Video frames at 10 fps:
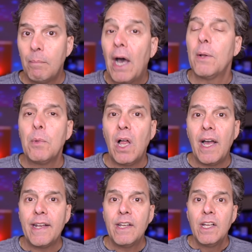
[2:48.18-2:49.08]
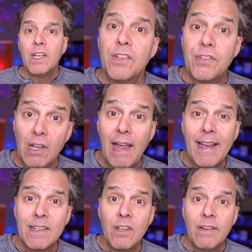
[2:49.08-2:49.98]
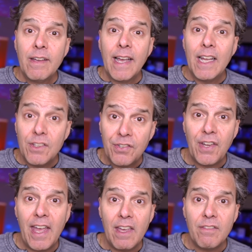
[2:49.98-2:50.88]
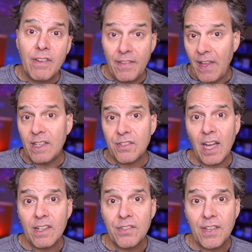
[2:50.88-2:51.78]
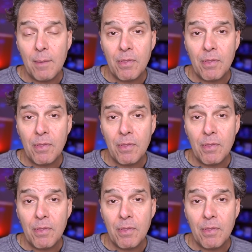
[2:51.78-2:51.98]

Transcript: Bottom line, select and save, and then it's on to step